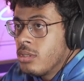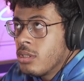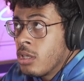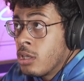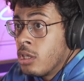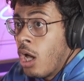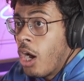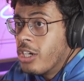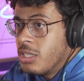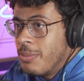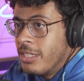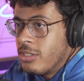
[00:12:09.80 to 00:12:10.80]

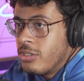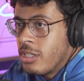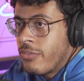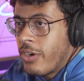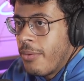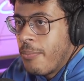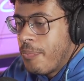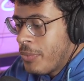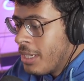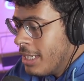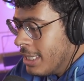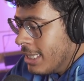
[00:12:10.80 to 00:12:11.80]
large pincers at the front
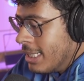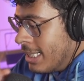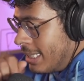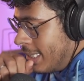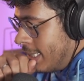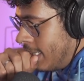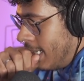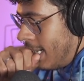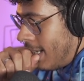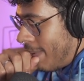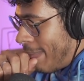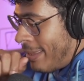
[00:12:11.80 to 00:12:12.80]

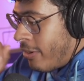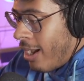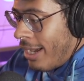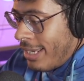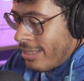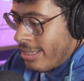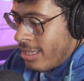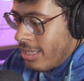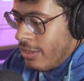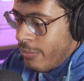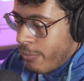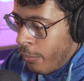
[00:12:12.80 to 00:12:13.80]
um, and their eyes,
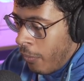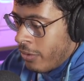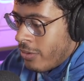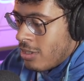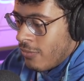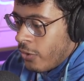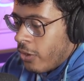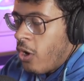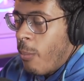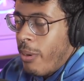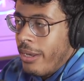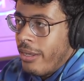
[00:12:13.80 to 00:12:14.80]
you probably know this, they've got
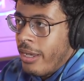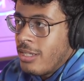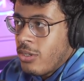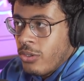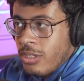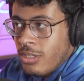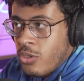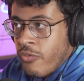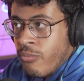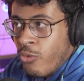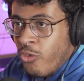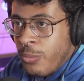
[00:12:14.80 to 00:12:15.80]
compound eyes on the sort of
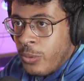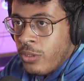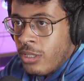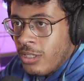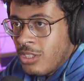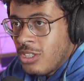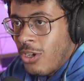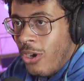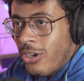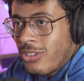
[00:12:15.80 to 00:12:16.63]
movable mm, stalks.